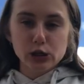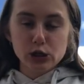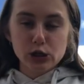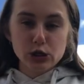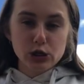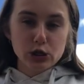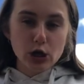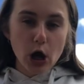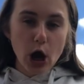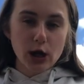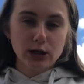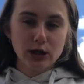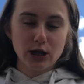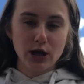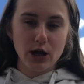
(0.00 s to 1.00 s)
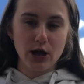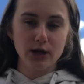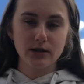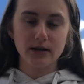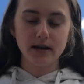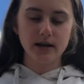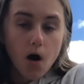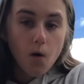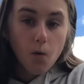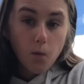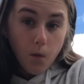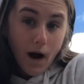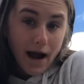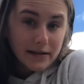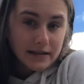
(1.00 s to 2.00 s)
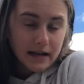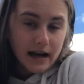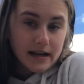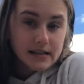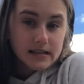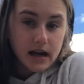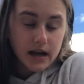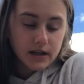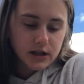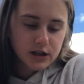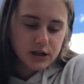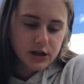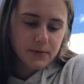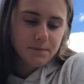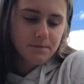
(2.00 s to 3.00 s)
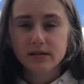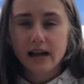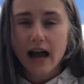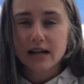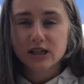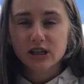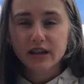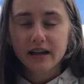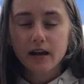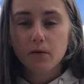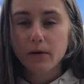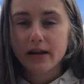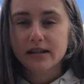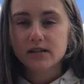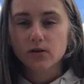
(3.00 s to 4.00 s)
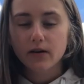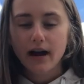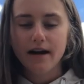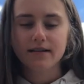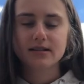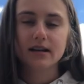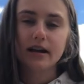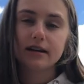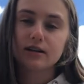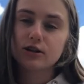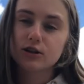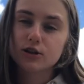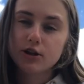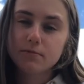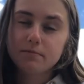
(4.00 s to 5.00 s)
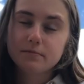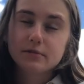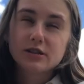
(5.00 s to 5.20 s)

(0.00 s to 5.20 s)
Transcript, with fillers: started. Why did I start YouTube? Well, it's actually a weird story how I started YouTube.